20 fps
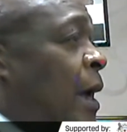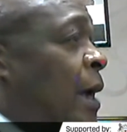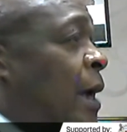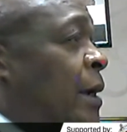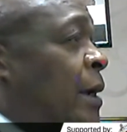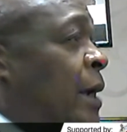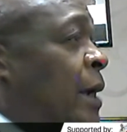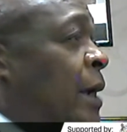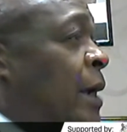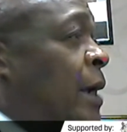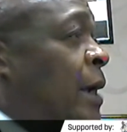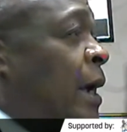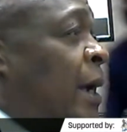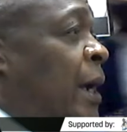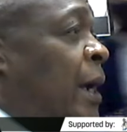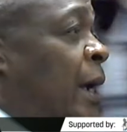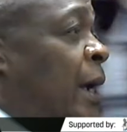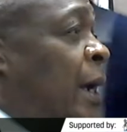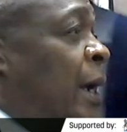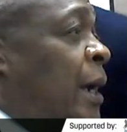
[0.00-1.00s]
And
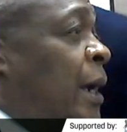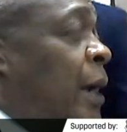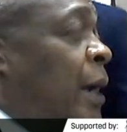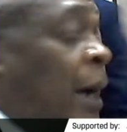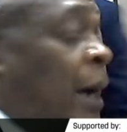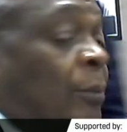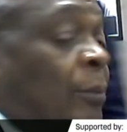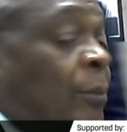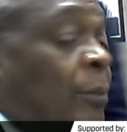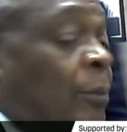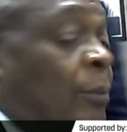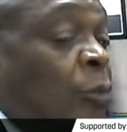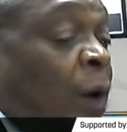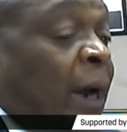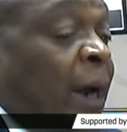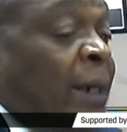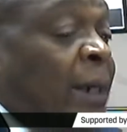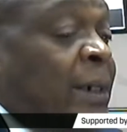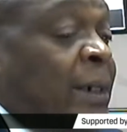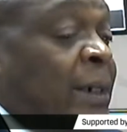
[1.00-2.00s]
I'm
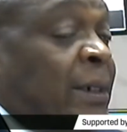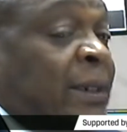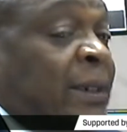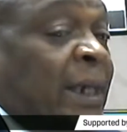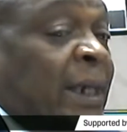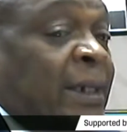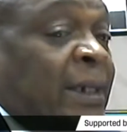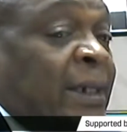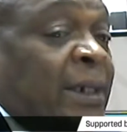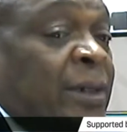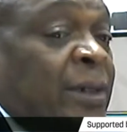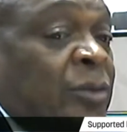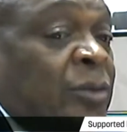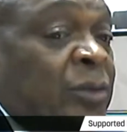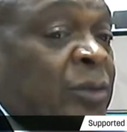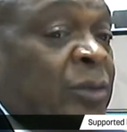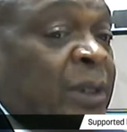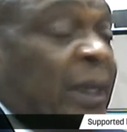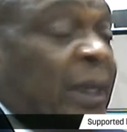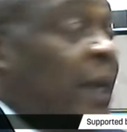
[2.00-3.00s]
quite excited
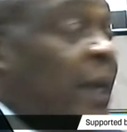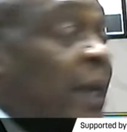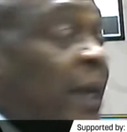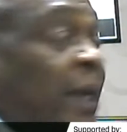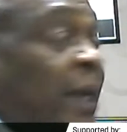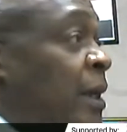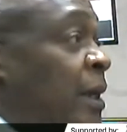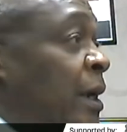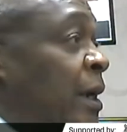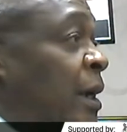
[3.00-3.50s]
to say